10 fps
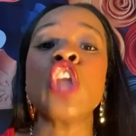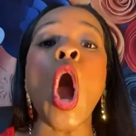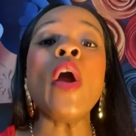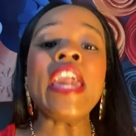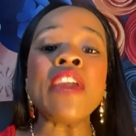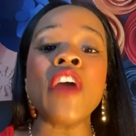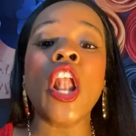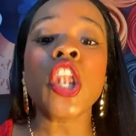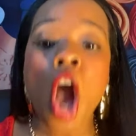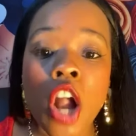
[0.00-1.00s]
Don't
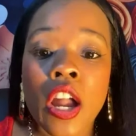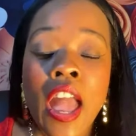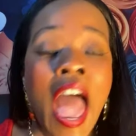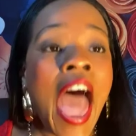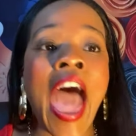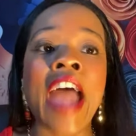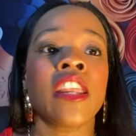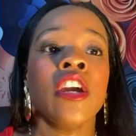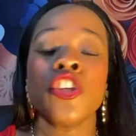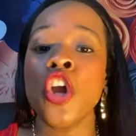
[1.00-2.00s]
even look at
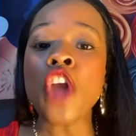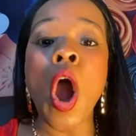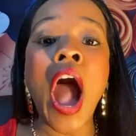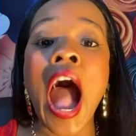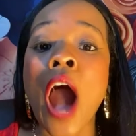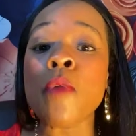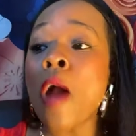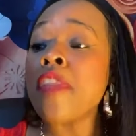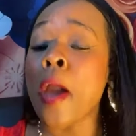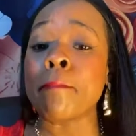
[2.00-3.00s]
you know how
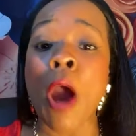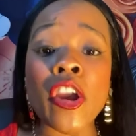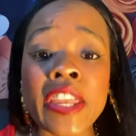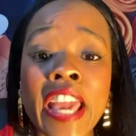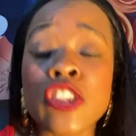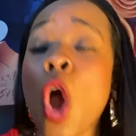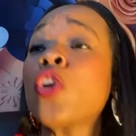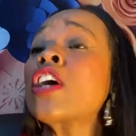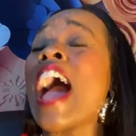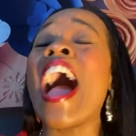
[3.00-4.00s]
well they're marketing don't
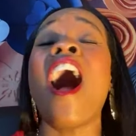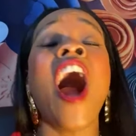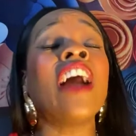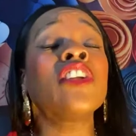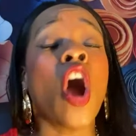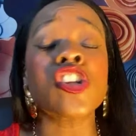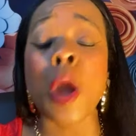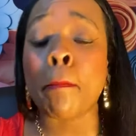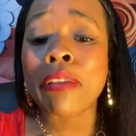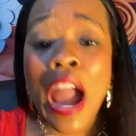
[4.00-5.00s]
look at how large
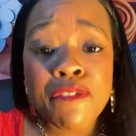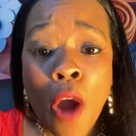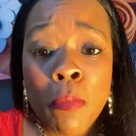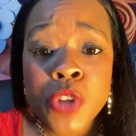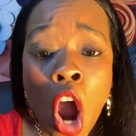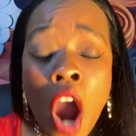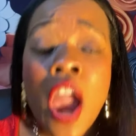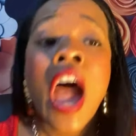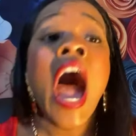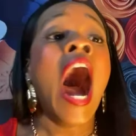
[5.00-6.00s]
their platforms are
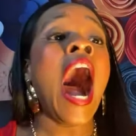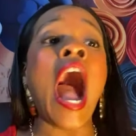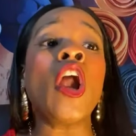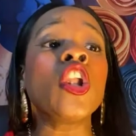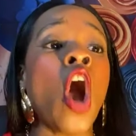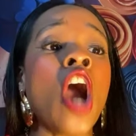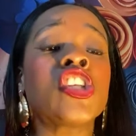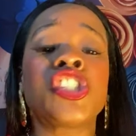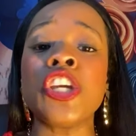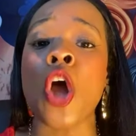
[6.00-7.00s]
how
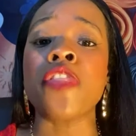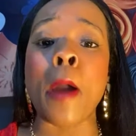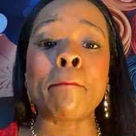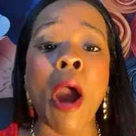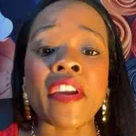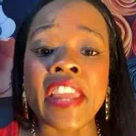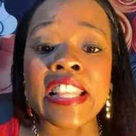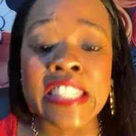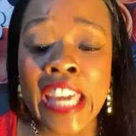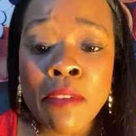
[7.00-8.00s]
large you know their marketing
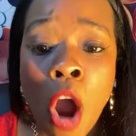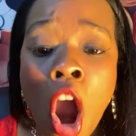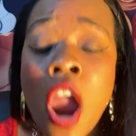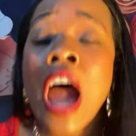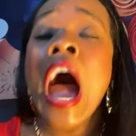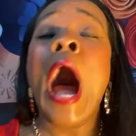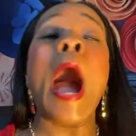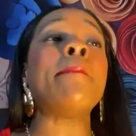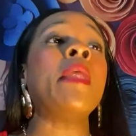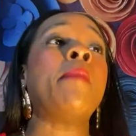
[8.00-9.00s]
team are
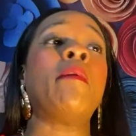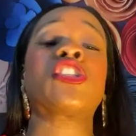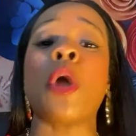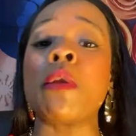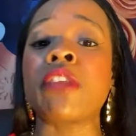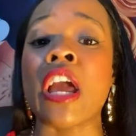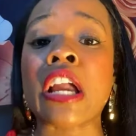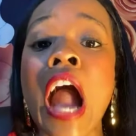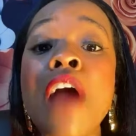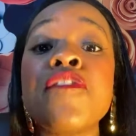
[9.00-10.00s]
how many people showing up to their
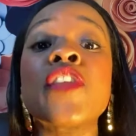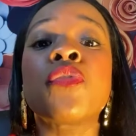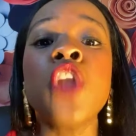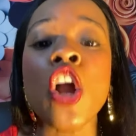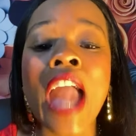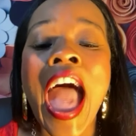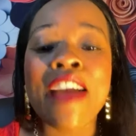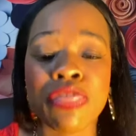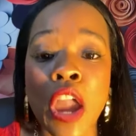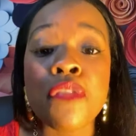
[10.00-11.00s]
conference look
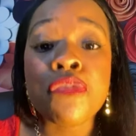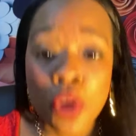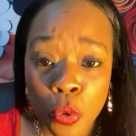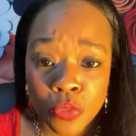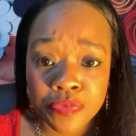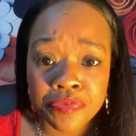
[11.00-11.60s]
at their fruit